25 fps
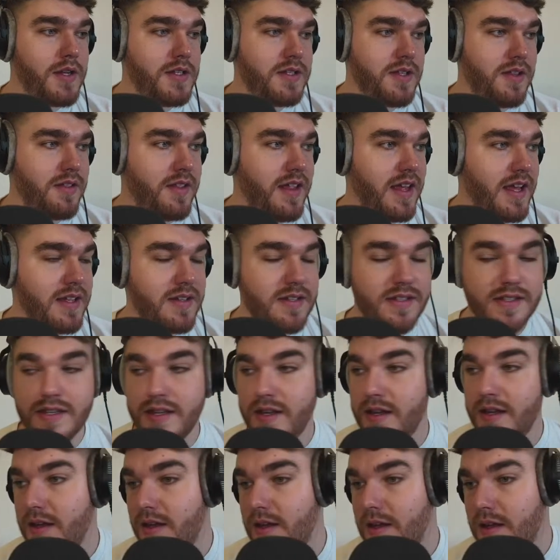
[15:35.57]
than this.
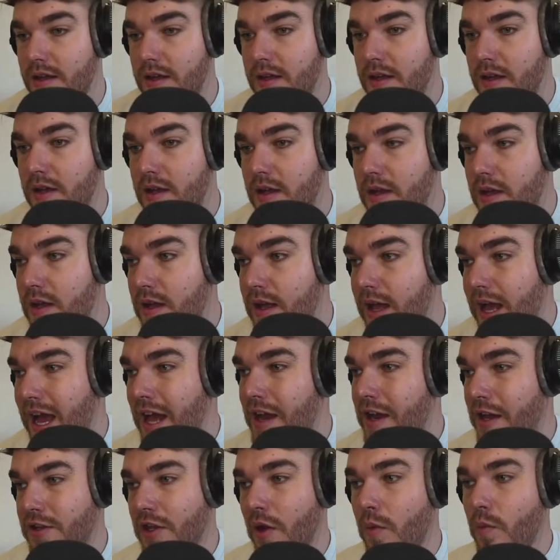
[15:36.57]

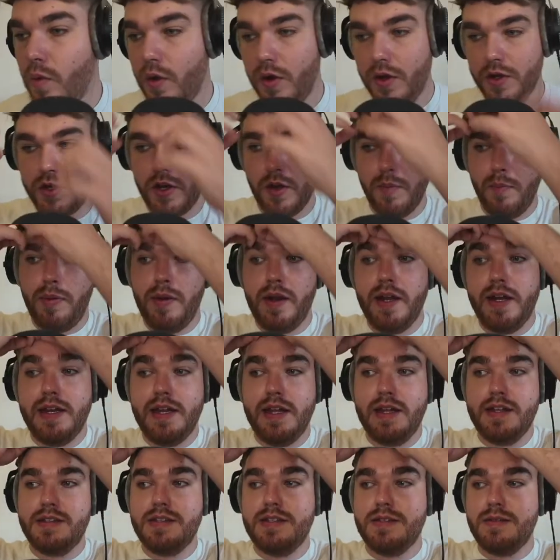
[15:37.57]
And I don't want to
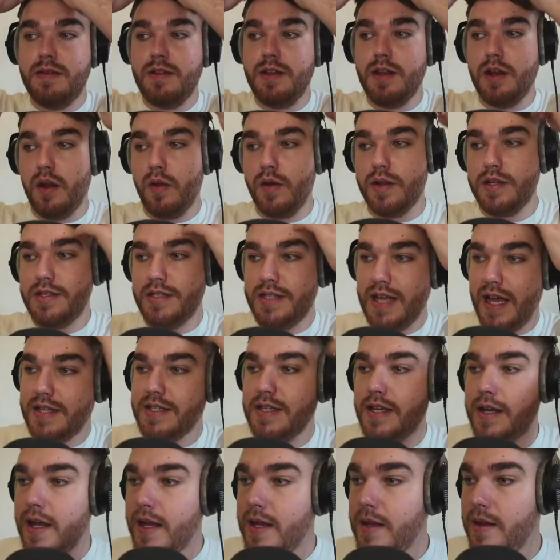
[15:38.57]
completely,
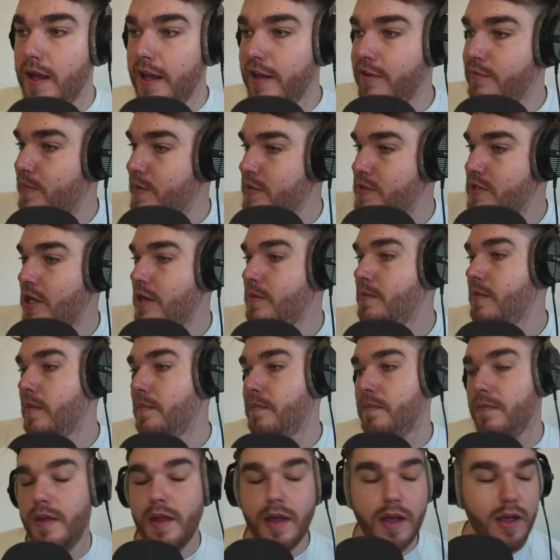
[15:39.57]
assassinate Yves Bissouma
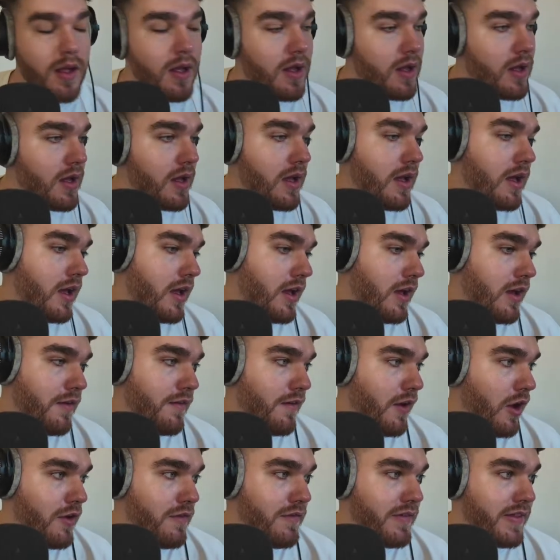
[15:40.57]

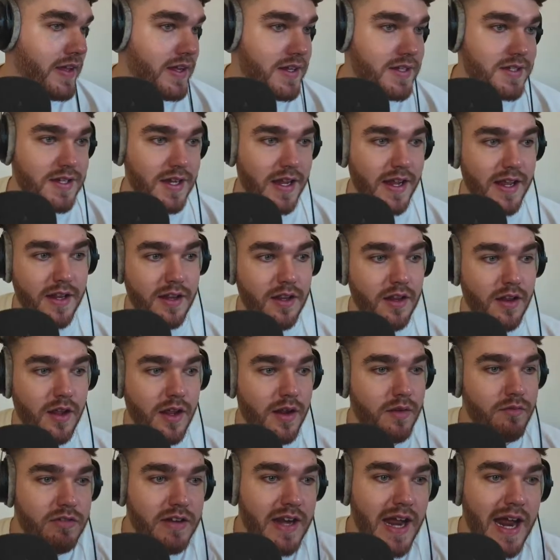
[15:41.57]
over this.
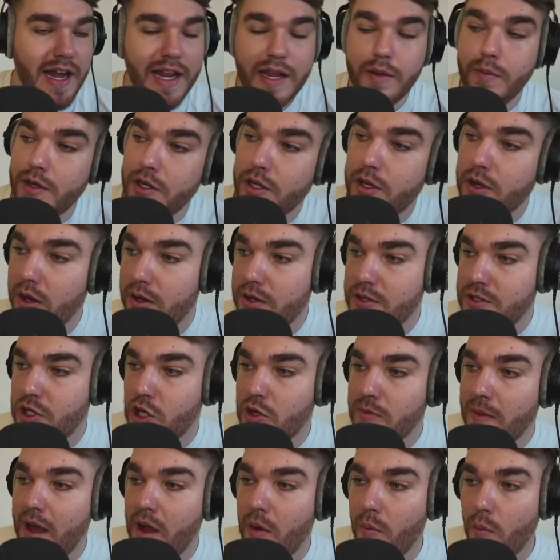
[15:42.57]
In reality, when you kind of
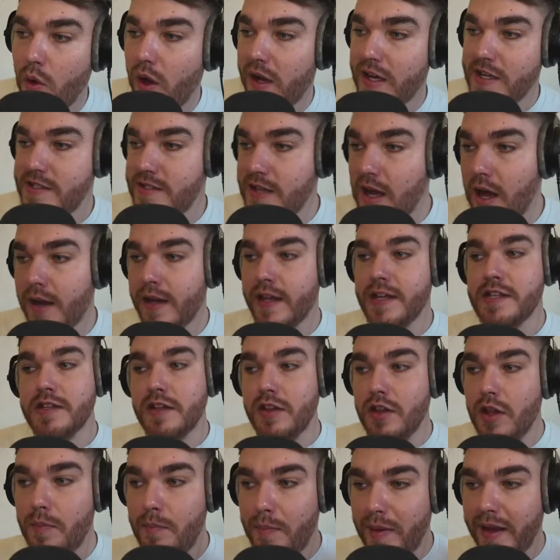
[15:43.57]
zoom out, what he's done
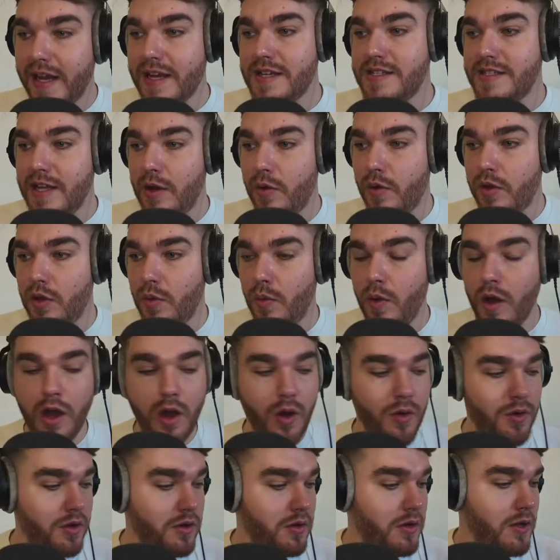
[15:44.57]
isn't the biggest deal in the
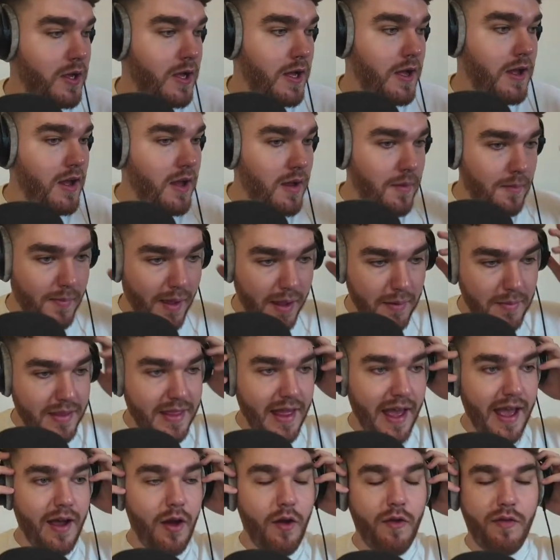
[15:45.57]
world, and maybe the
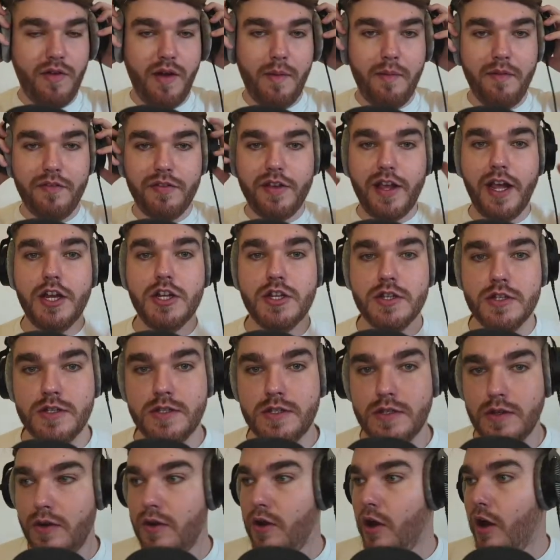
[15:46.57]
health
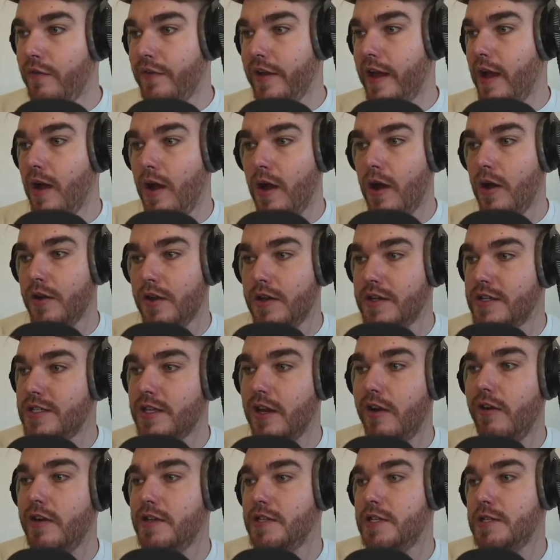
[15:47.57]
ramifications of it aren't as
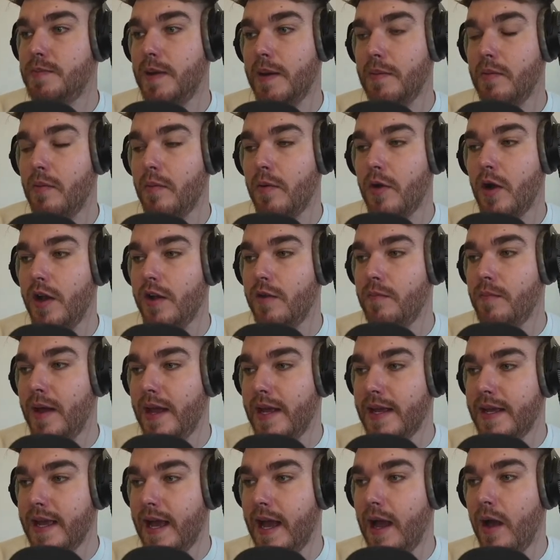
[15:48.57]
serious as people kind of
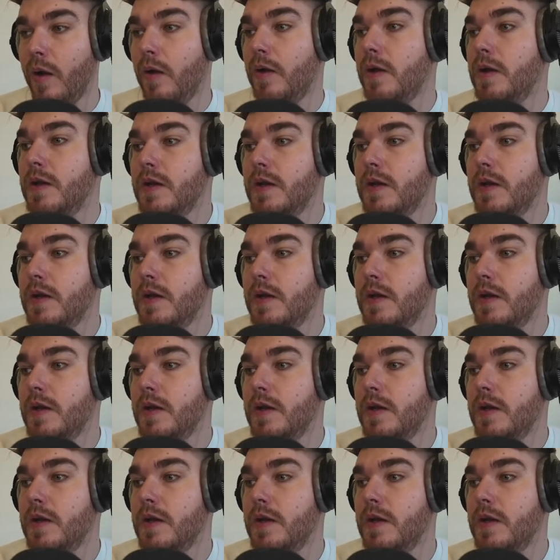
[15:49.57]
make out,